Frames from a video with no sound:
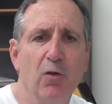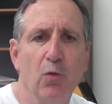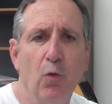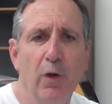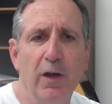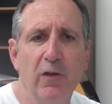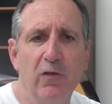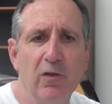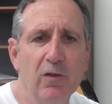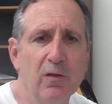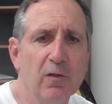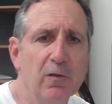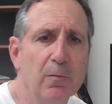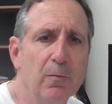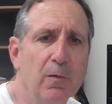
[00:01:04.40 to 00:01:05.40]

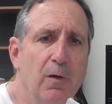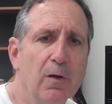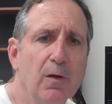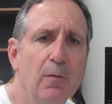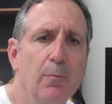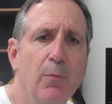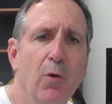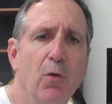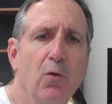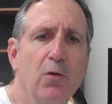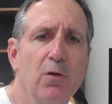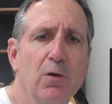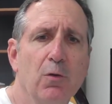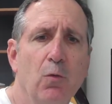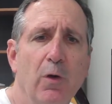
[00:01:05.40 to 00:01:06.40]
equations,
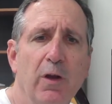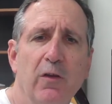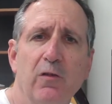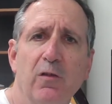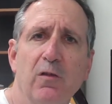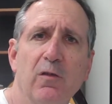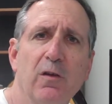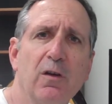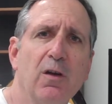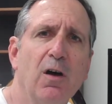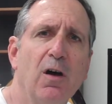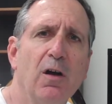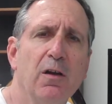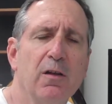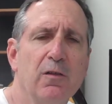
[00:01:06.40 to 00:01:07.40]
polar equations, and
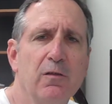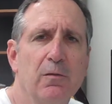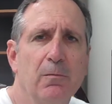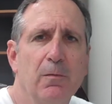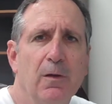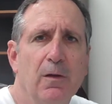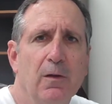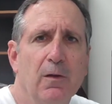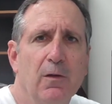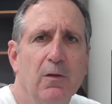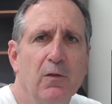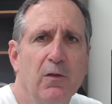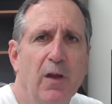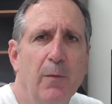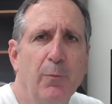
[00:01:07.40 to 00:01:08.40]
conics.
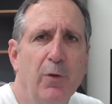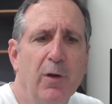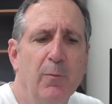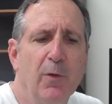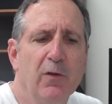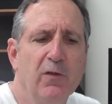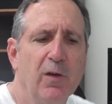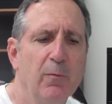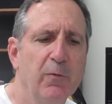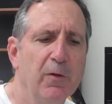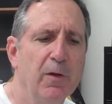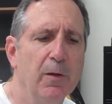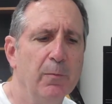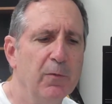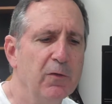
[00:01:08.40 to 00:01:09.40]
So that pretty much sums it
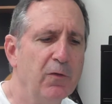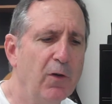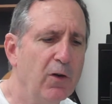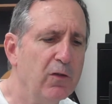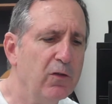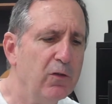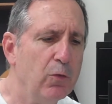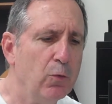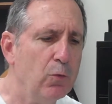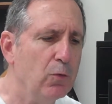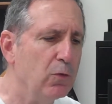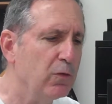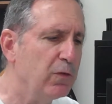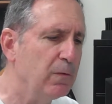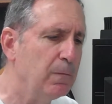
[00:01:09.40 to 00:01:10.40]
up. As far as
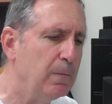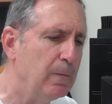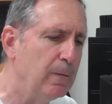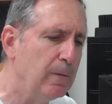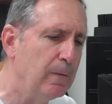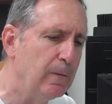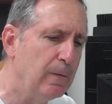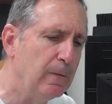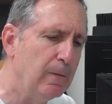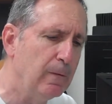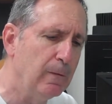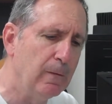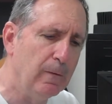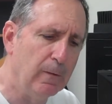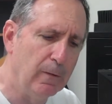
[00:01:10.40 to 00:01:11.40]
tools,
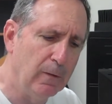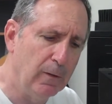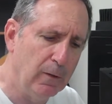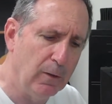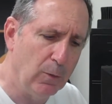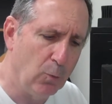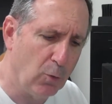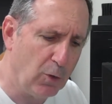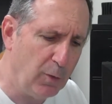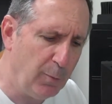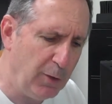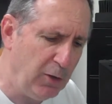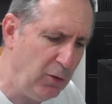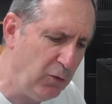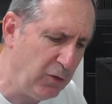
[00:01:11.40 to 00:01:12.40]
what we're going
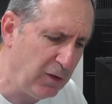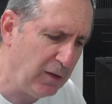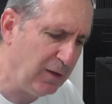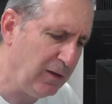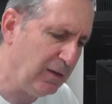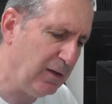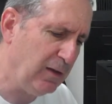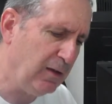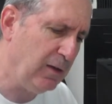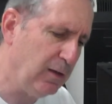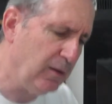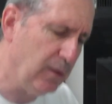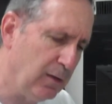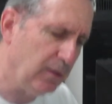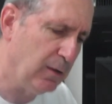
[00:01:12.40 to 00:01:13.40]
to be using
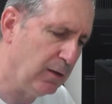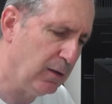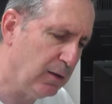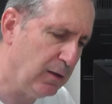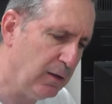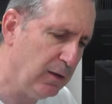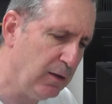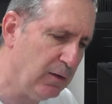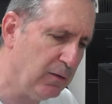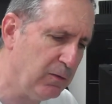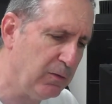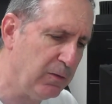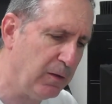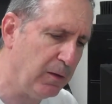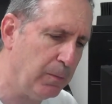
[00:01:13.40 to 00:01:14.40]

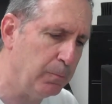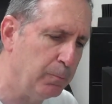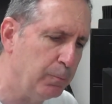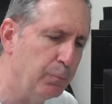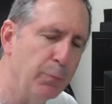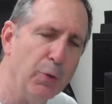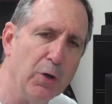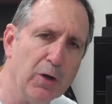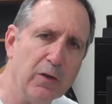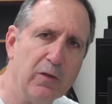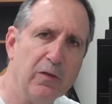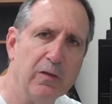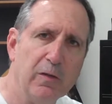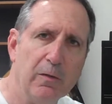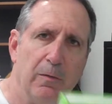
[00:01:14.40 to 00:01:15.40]
is
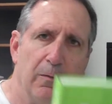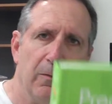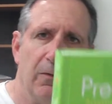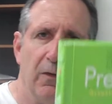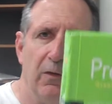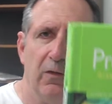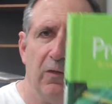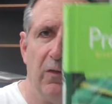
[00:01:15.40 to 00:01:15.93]
books. This